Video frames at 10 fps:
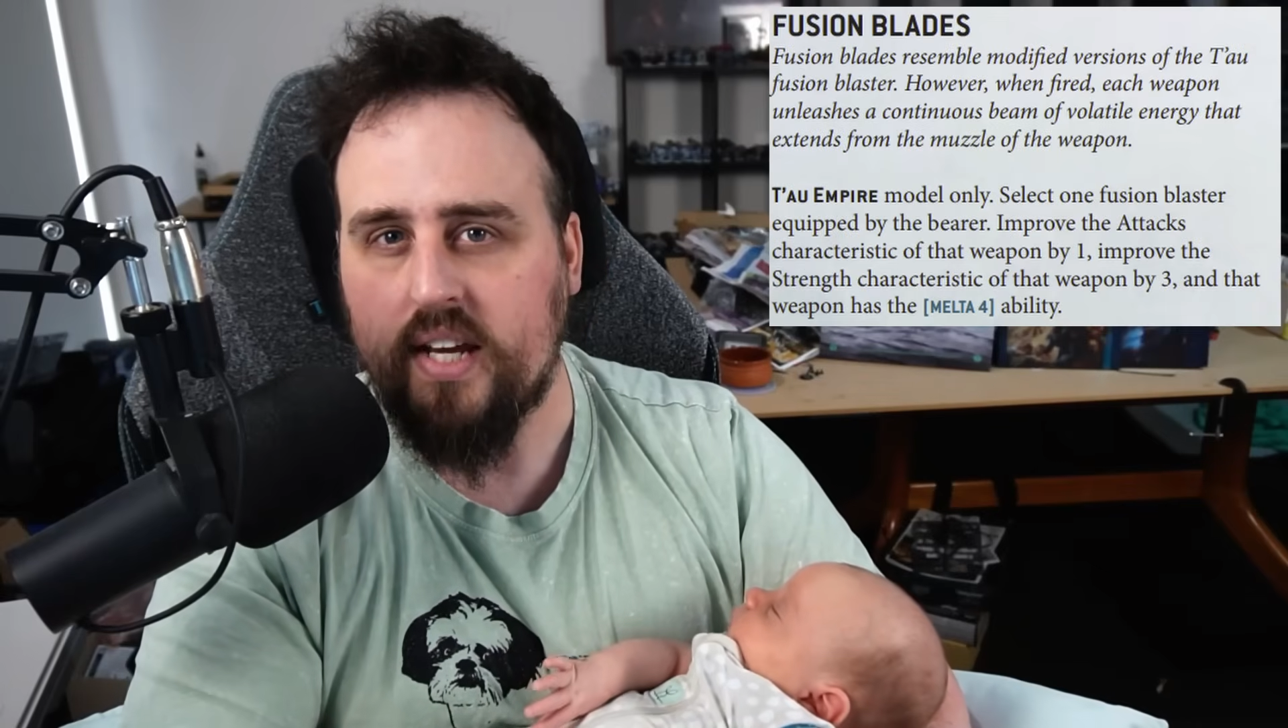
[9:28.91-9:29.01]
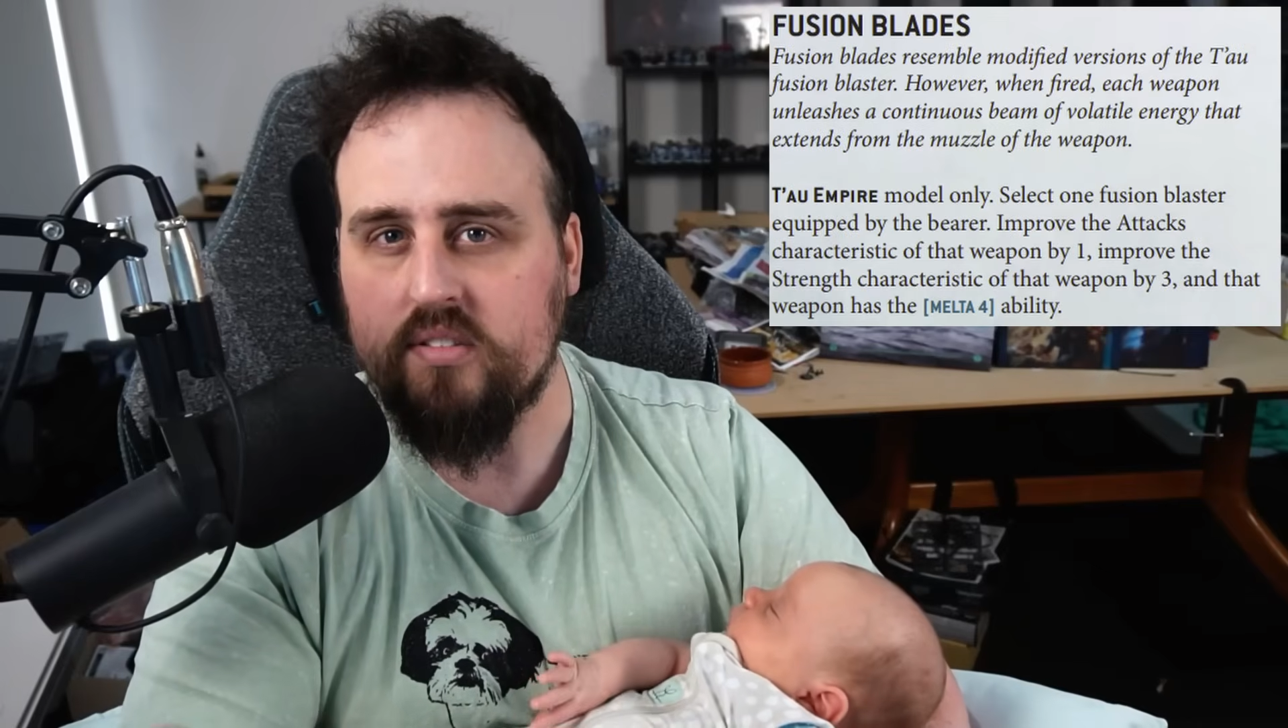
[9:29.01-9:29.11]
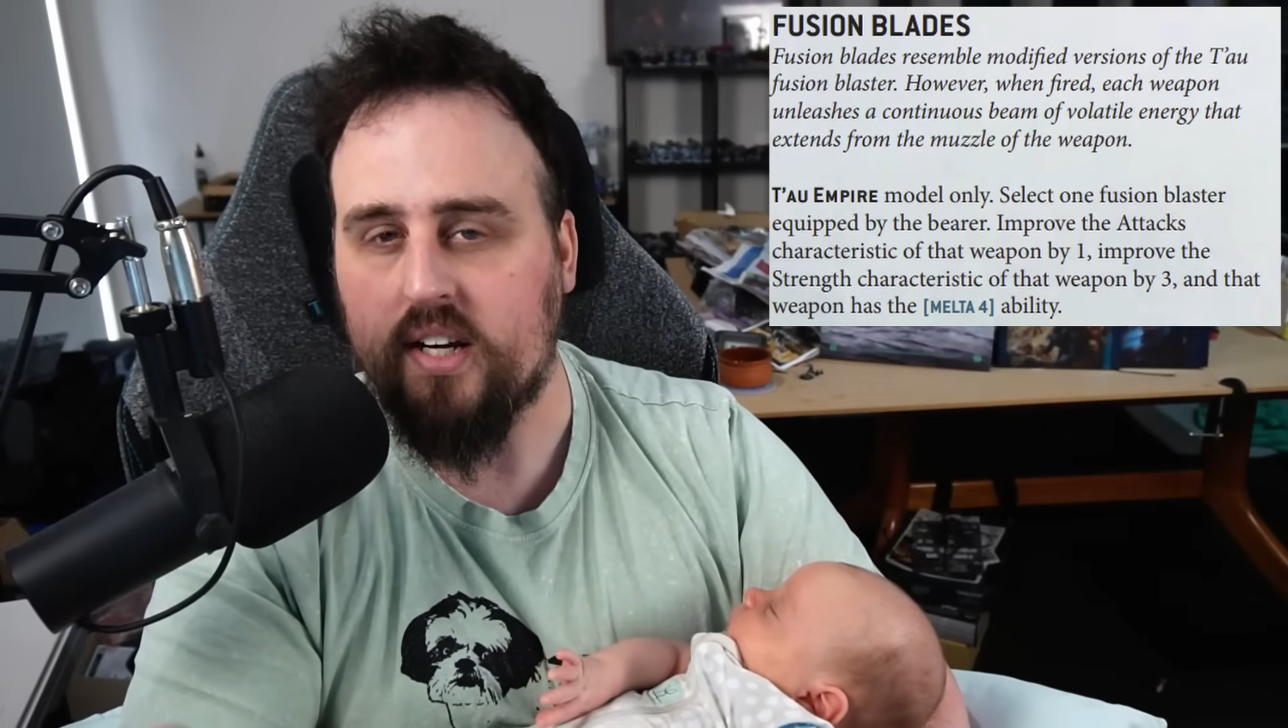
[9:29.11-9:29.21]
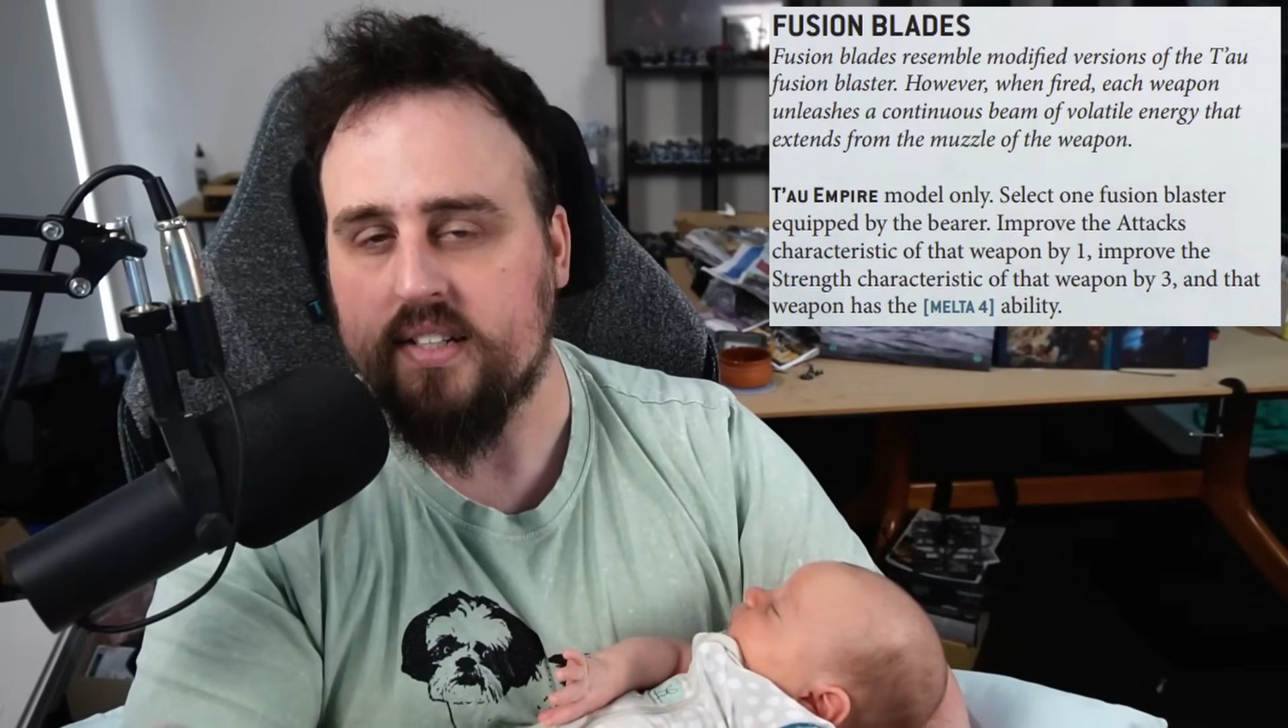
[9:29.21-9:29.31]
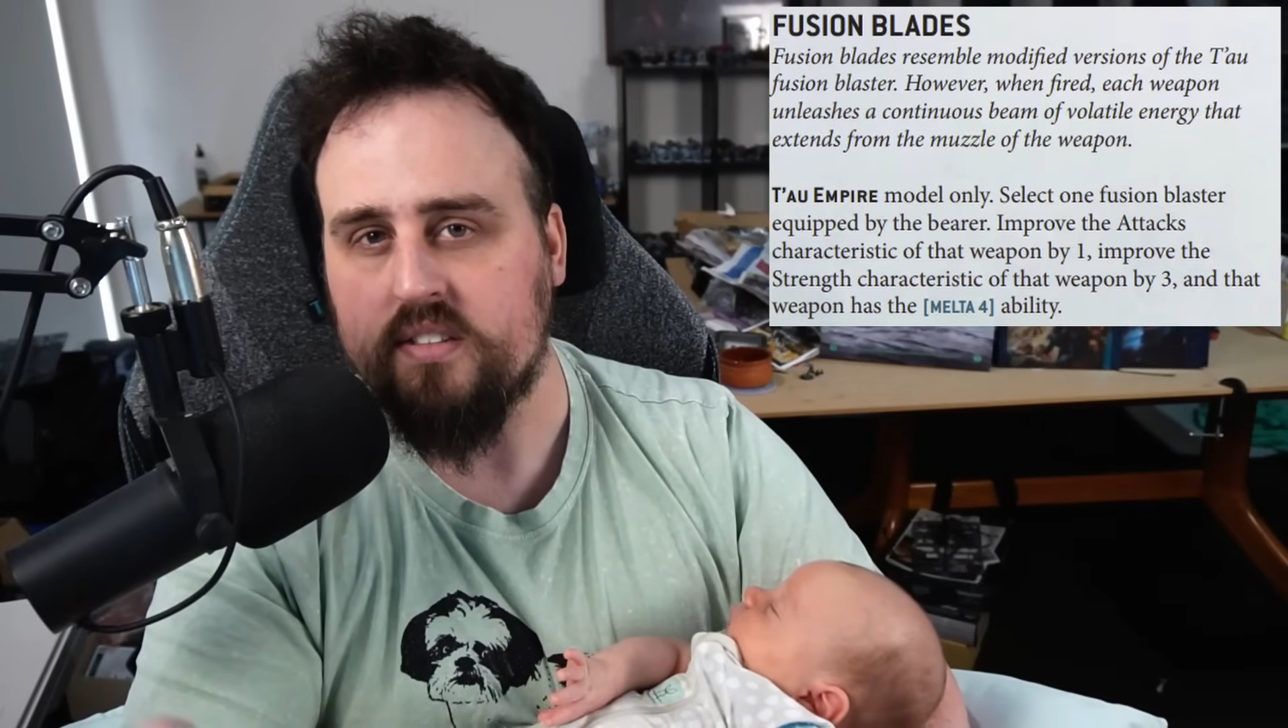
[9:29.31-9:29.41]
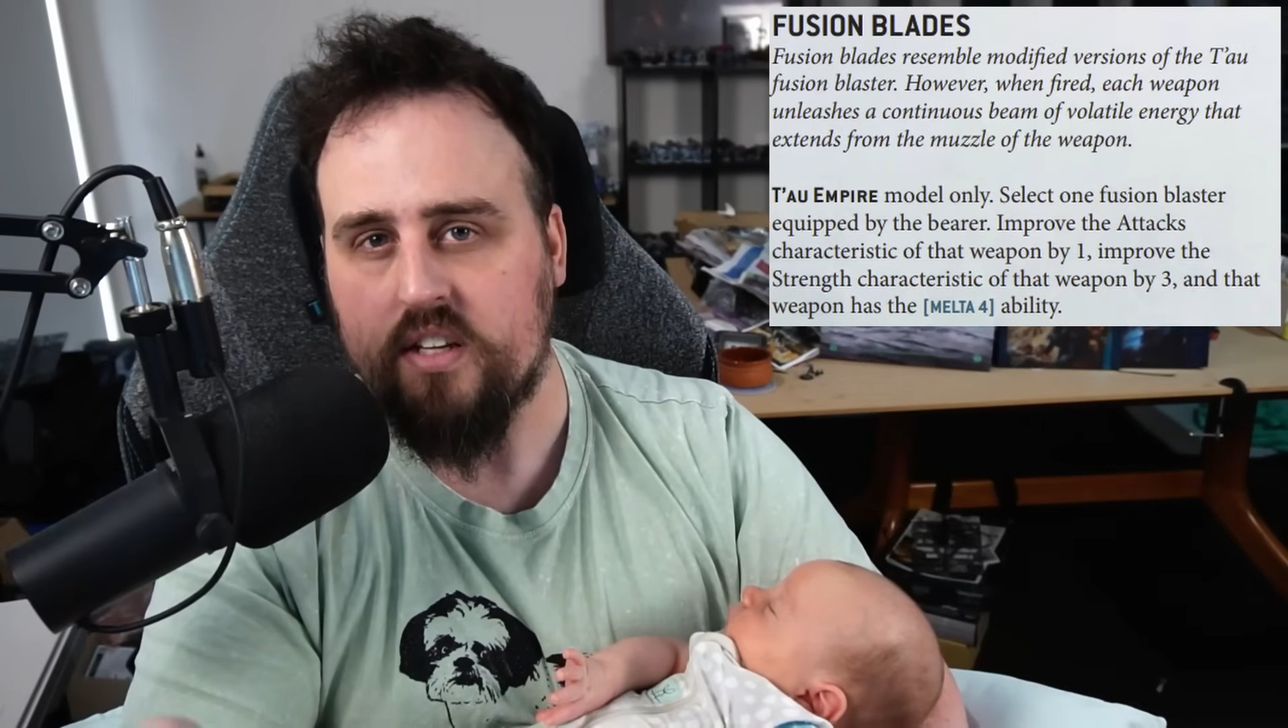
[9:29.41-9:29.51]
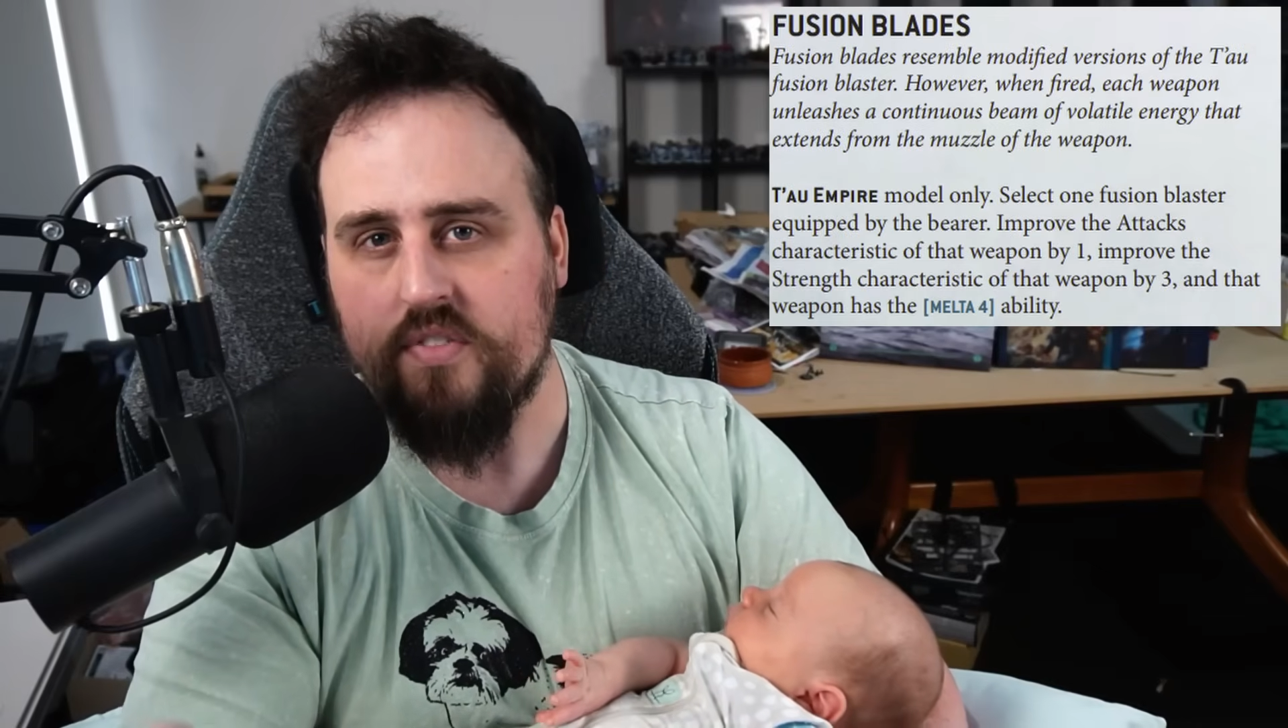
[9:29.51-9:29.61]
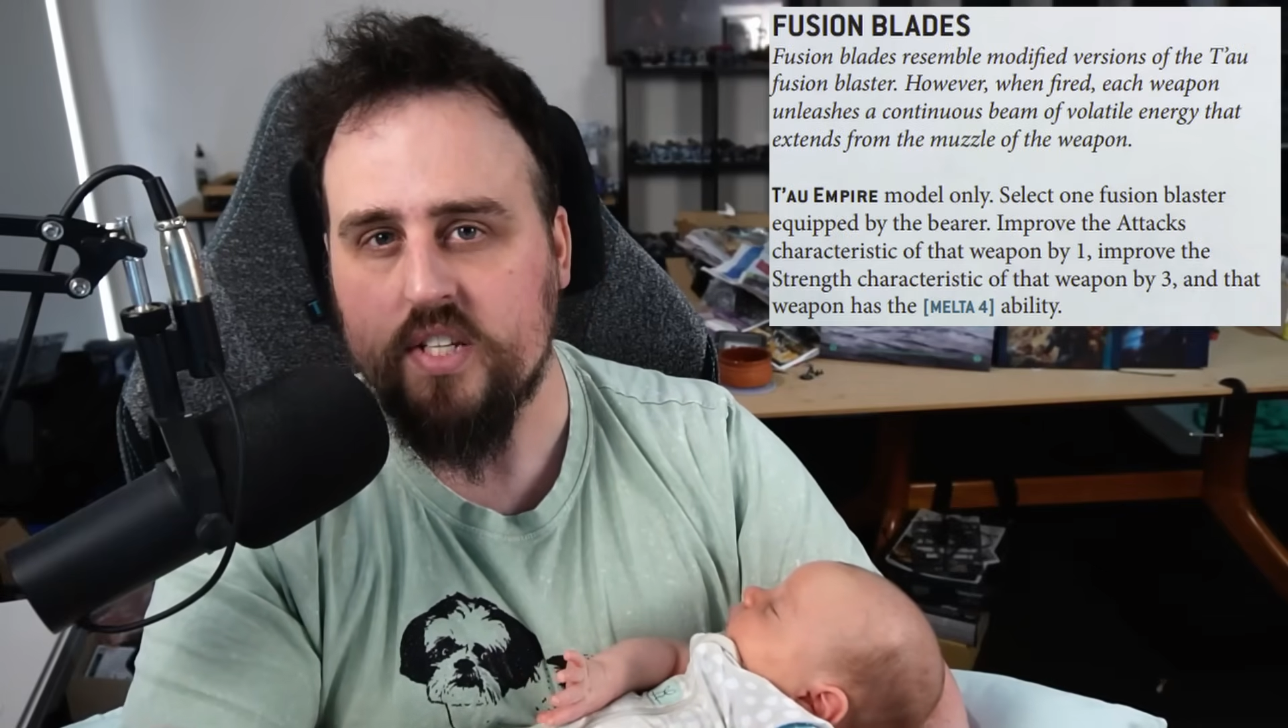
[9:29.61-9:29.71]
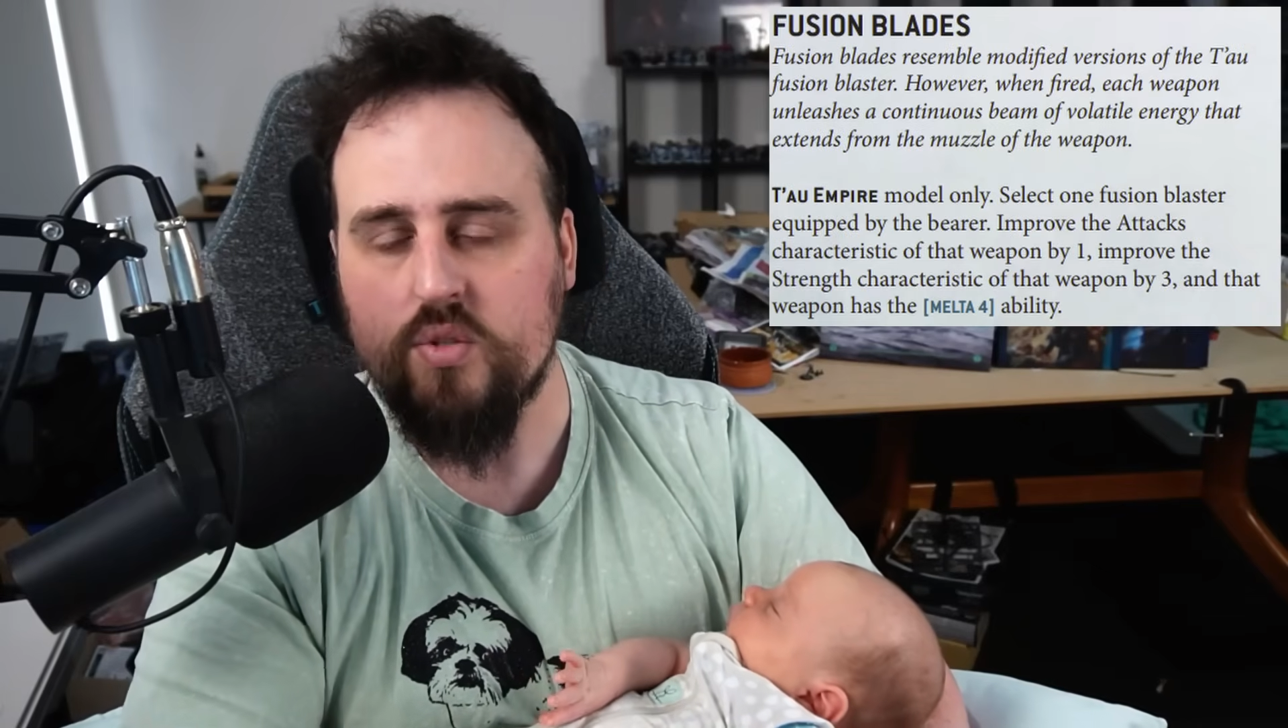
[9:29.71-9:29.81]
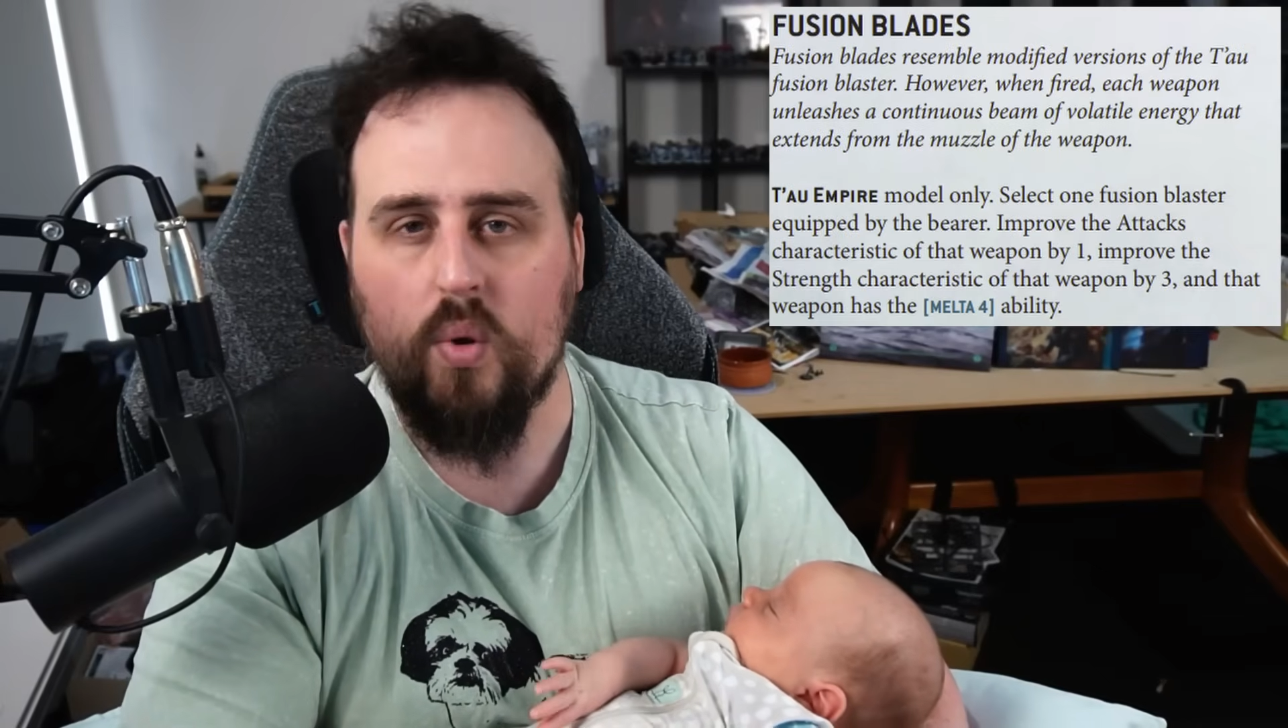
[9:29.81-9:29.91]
case that I can see for this,